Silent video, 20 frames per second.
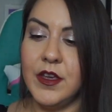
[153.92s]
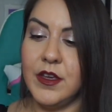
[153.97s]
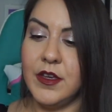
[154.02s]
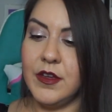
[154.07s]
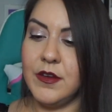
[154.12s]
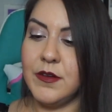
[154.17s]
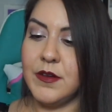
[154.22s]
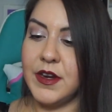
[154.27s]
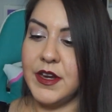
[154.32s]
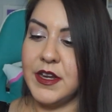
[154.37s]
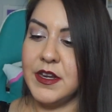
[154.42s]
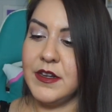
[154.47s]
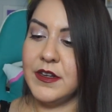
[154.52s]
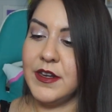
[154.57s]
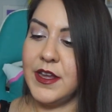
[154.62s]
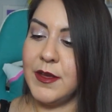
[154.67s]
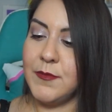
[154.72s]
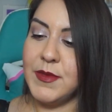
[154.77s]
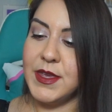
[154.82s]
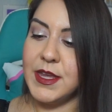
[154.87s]
All right,
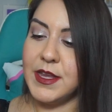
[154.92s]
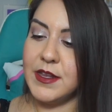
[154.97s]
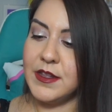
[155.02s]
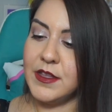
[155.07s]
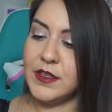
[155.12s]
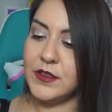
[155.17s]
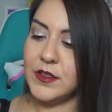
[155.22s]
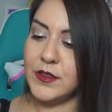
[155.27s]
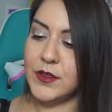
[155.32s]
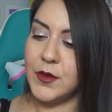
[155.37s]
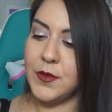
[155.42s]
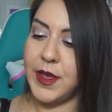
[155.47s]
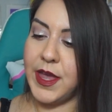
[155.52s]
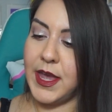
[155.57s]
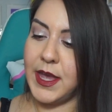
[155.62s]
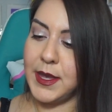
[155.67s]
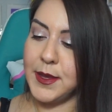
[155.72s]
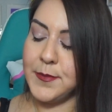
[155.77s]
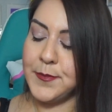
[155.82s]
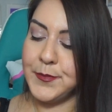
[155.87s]
I mean, this is
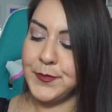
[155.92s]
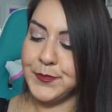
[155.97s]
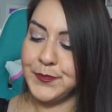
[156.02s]
okay.